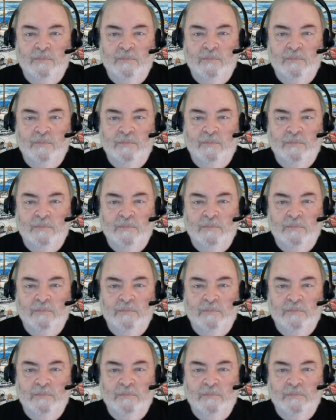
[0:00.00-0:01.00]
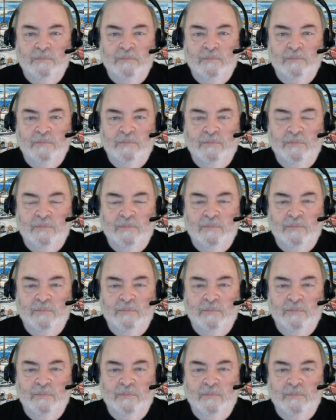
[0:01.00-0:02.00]

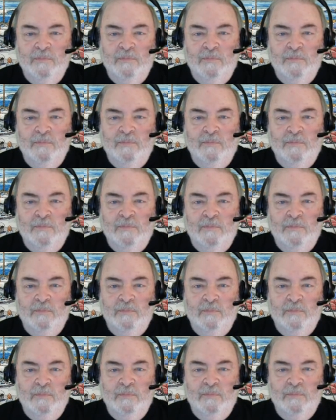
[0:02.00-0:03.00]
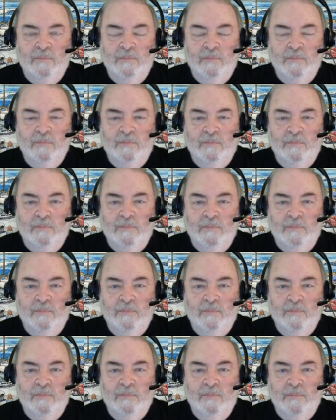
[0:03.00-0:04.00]

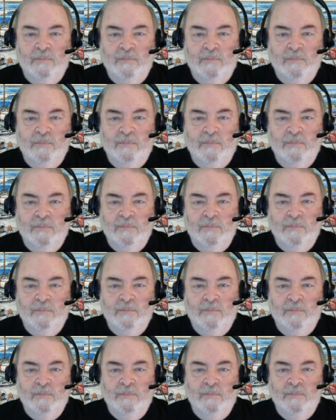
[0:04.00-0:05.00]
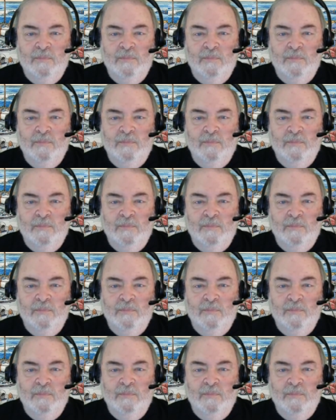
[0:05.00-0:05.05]
The person shown says nothing.